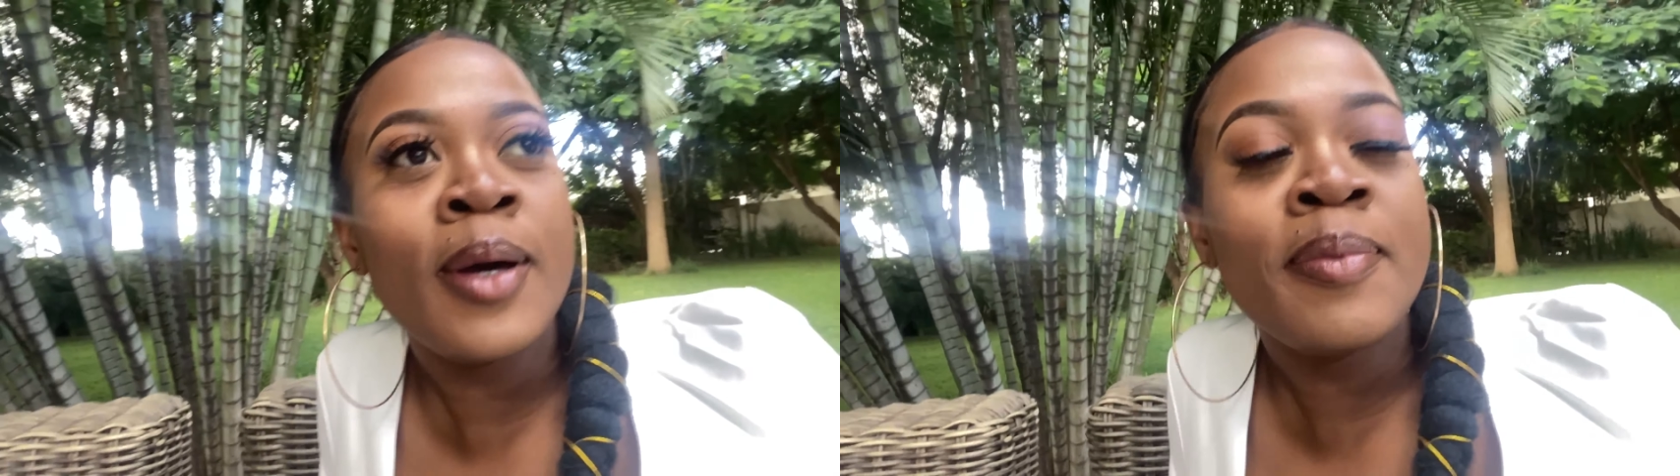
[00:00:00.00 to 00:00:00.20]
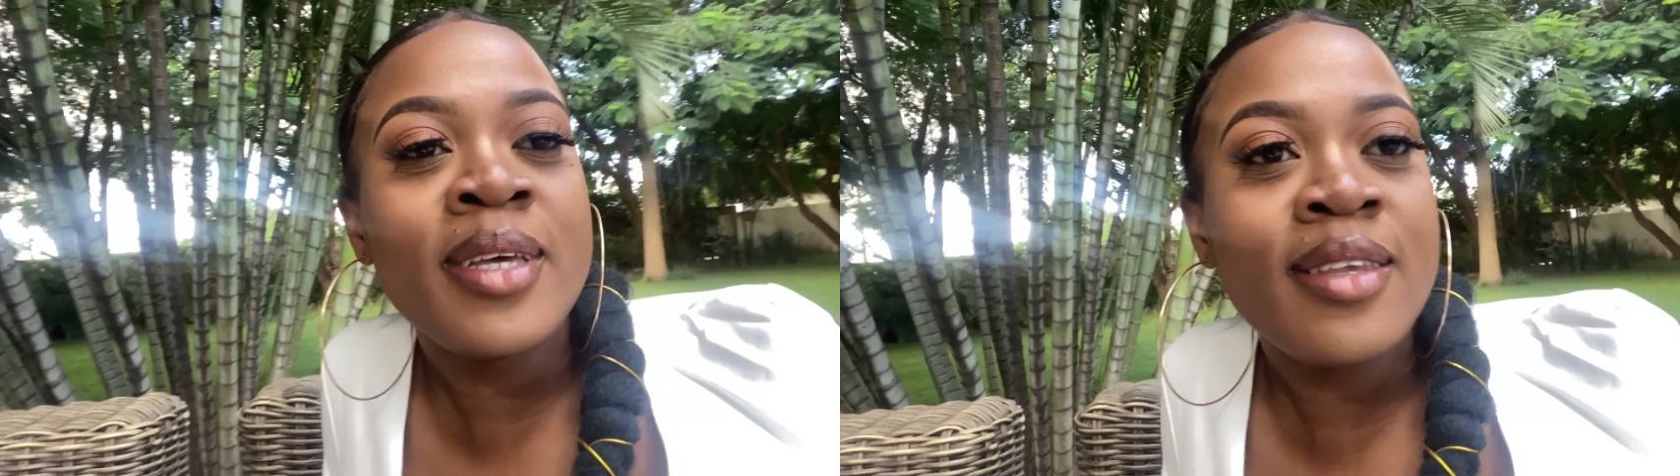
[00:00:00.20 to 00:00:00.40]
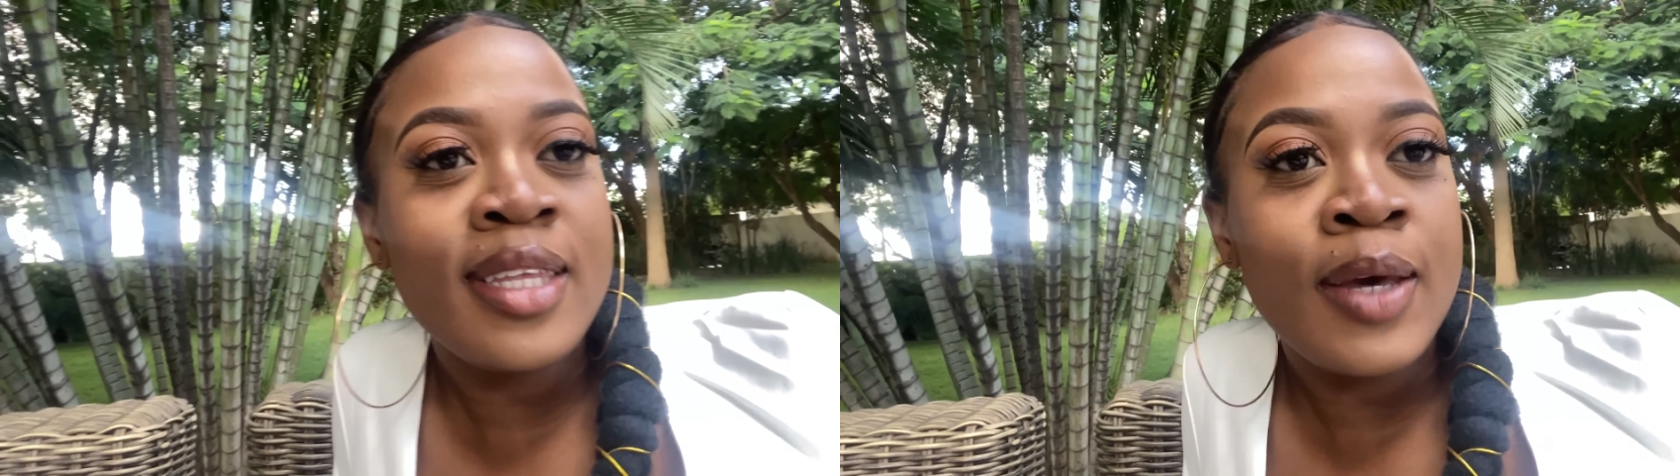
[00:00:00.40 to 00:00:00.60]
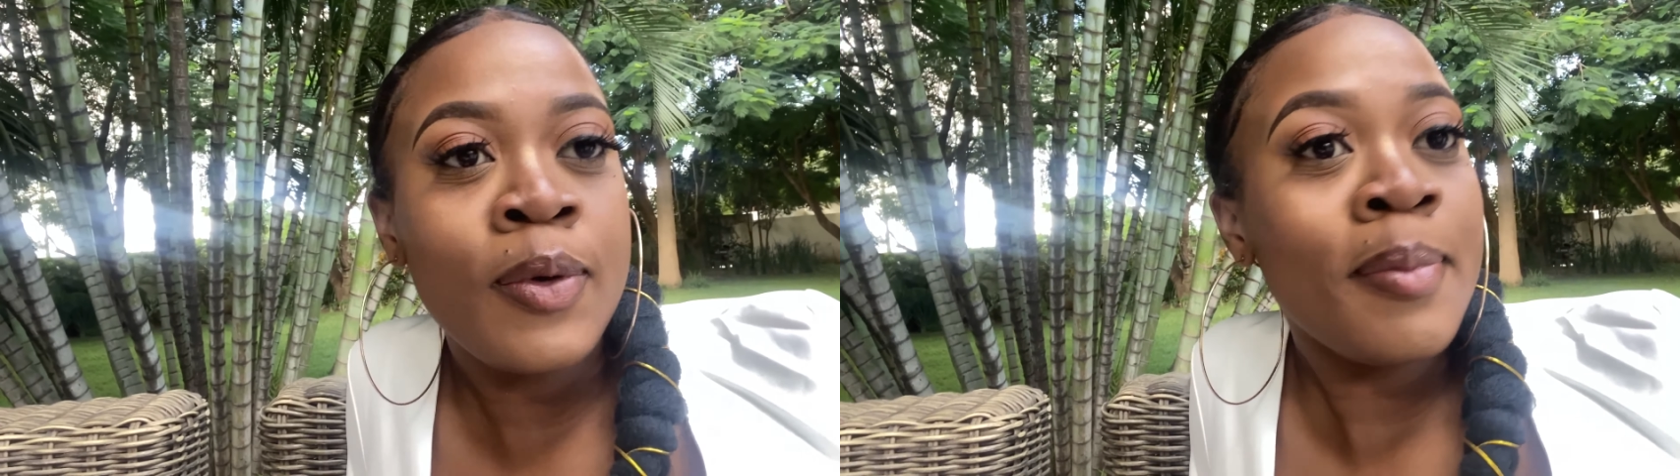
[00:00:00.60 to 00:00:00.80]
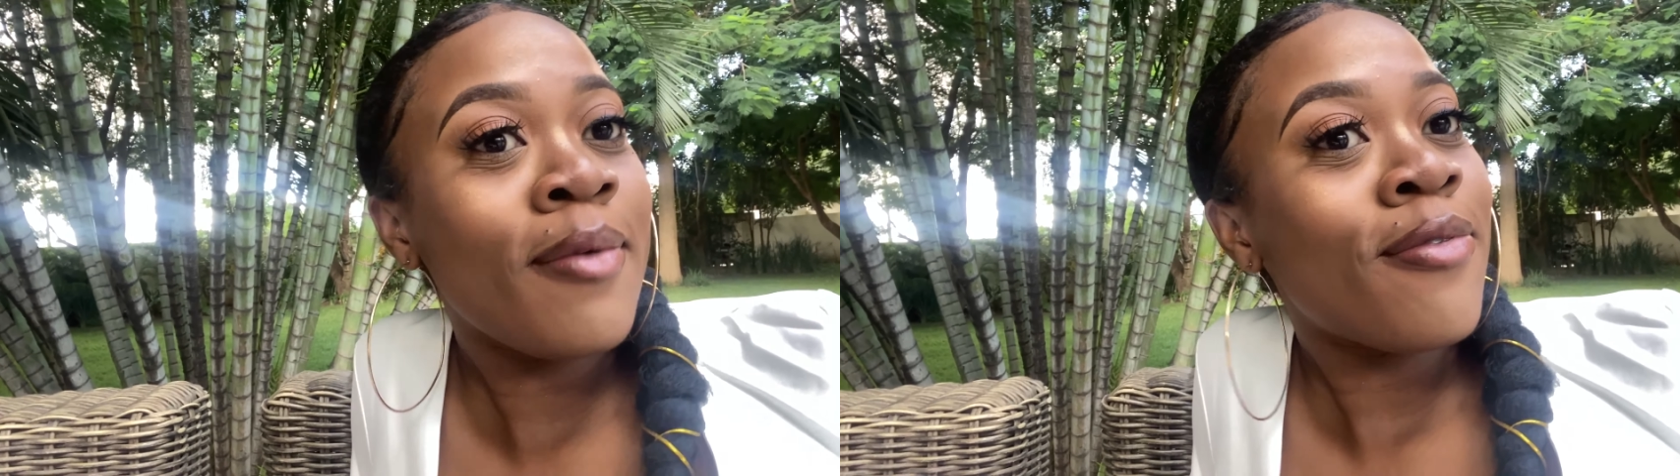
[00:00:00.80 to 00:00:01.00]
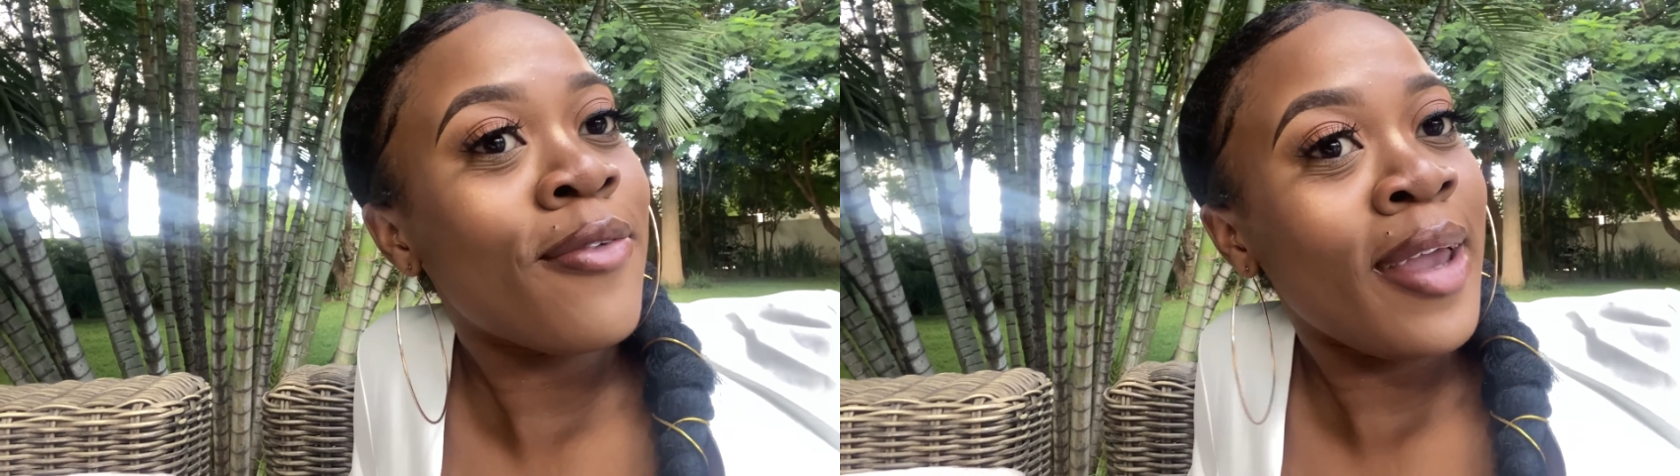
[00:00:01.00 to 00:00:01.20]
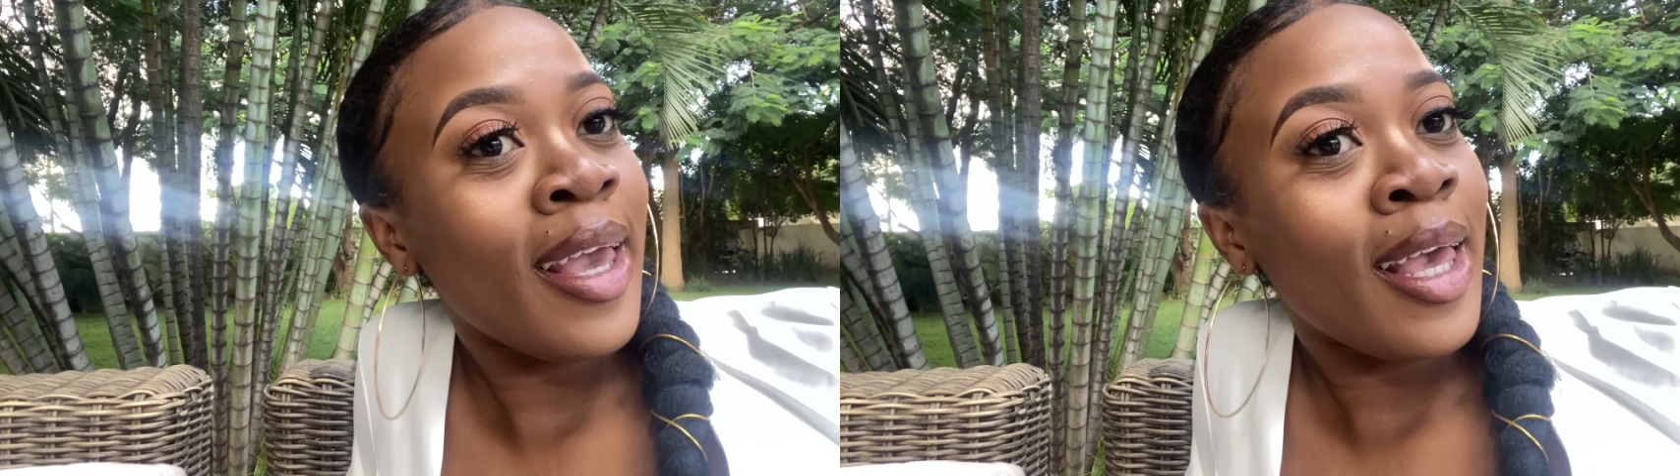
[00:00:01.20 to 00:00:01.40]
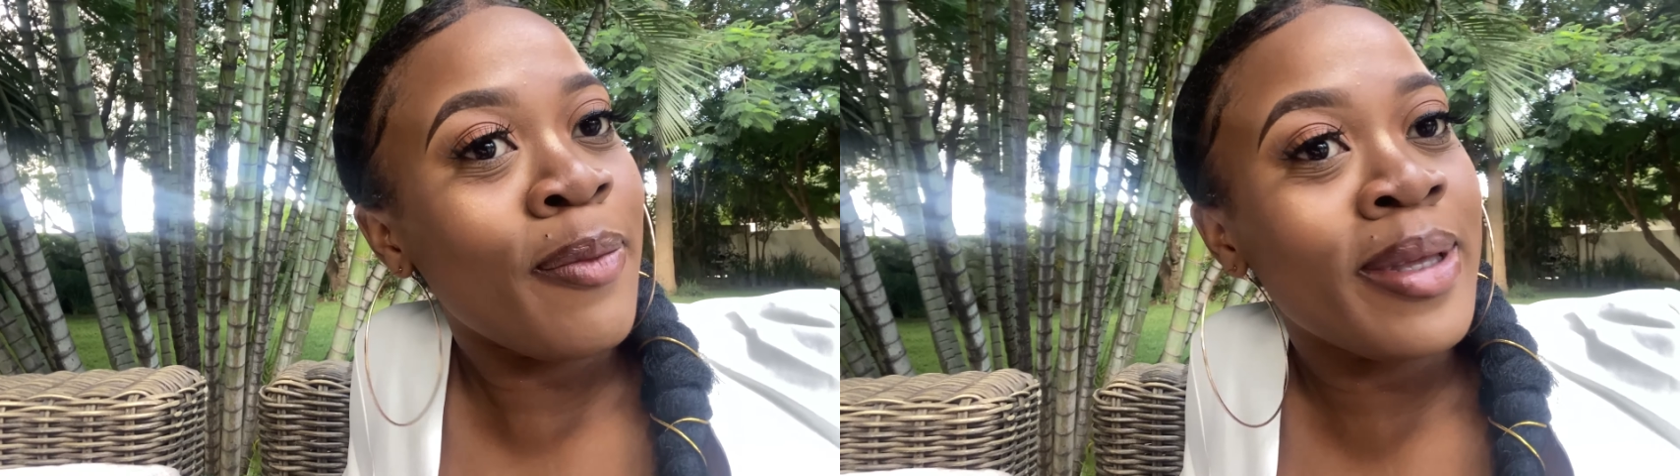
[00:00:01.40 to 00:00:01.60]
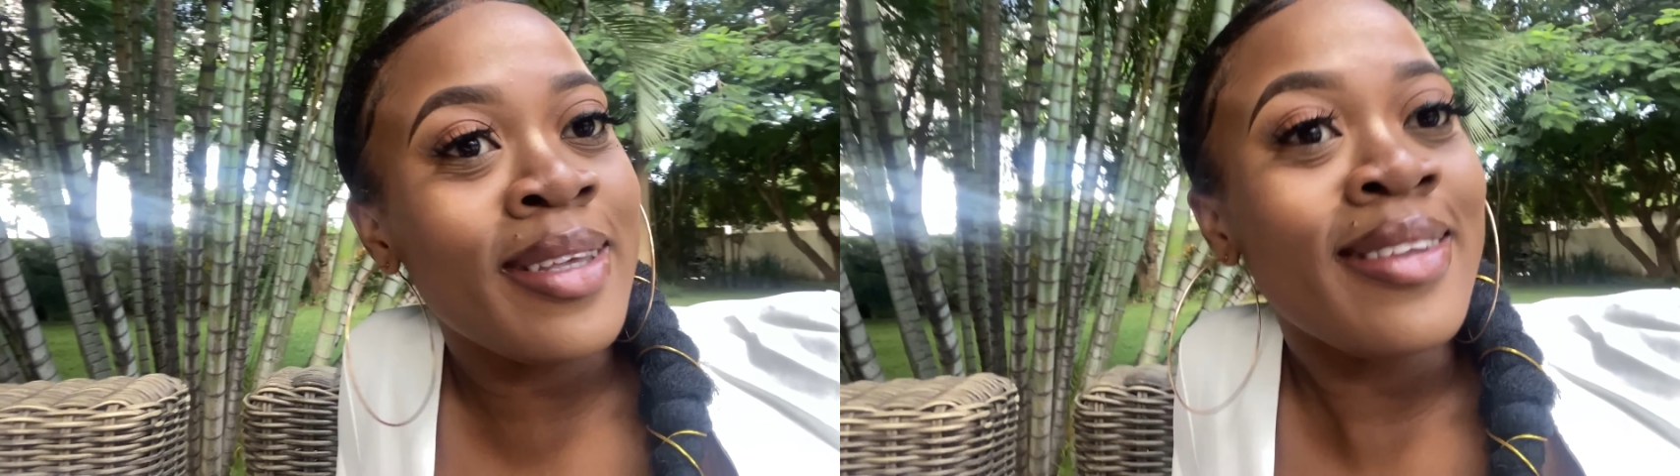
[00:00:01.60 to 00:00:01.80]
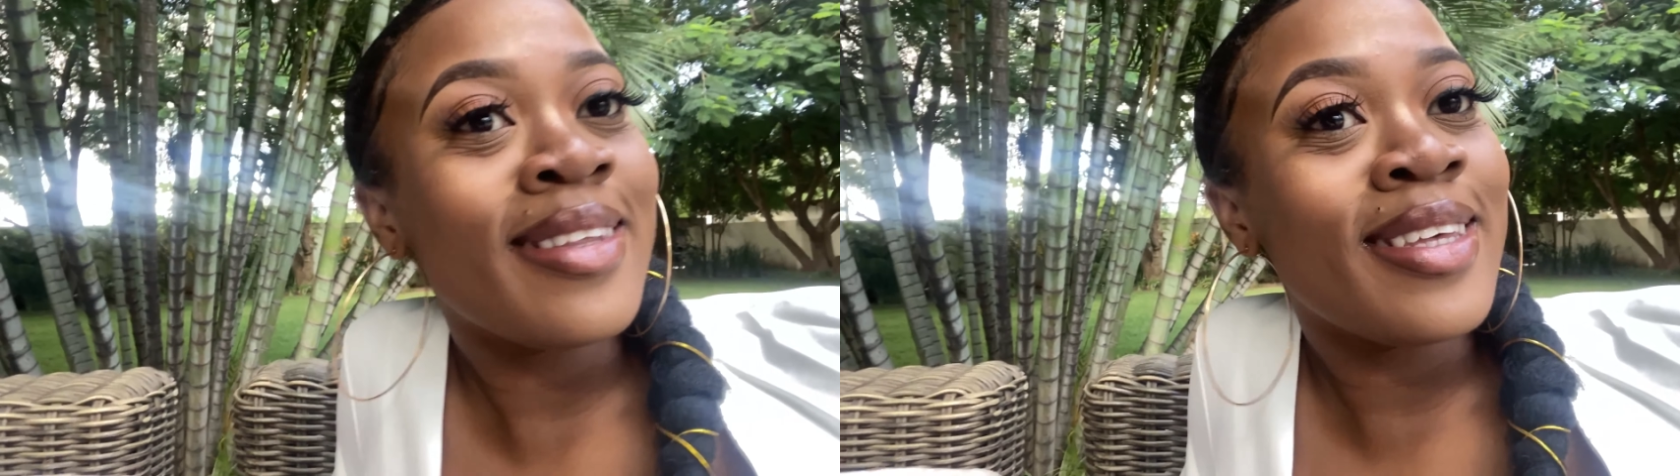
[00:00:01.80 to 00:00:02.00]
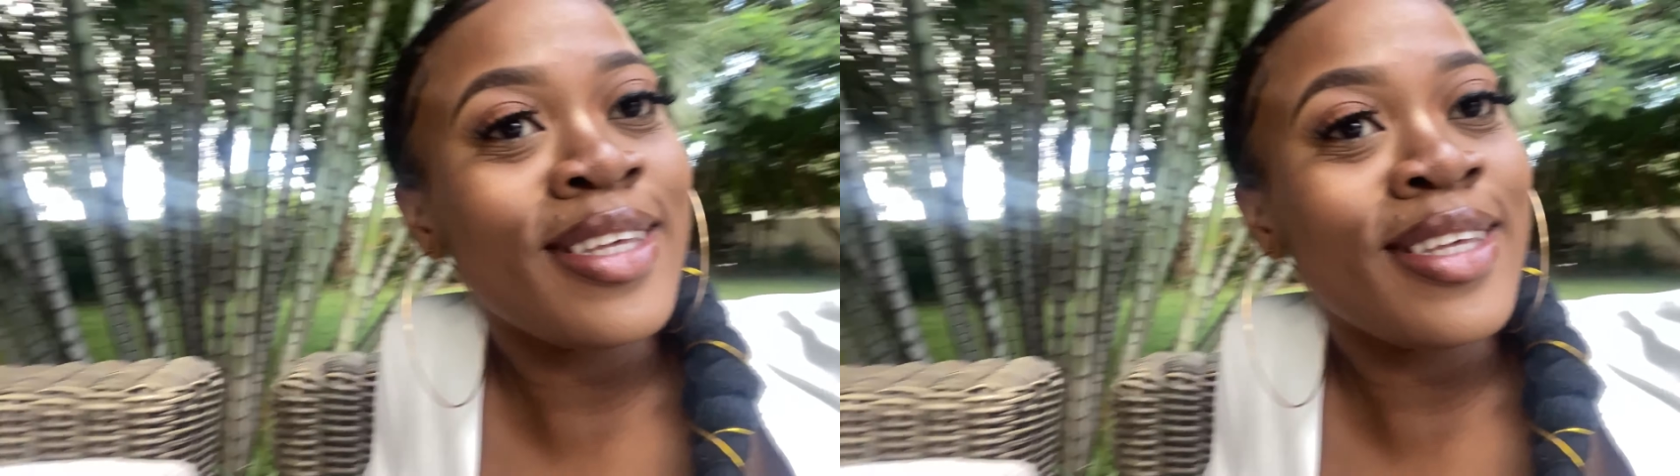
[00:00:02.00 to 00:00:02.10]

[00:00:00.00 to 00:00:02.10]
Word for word: i'm just here with my friend we're just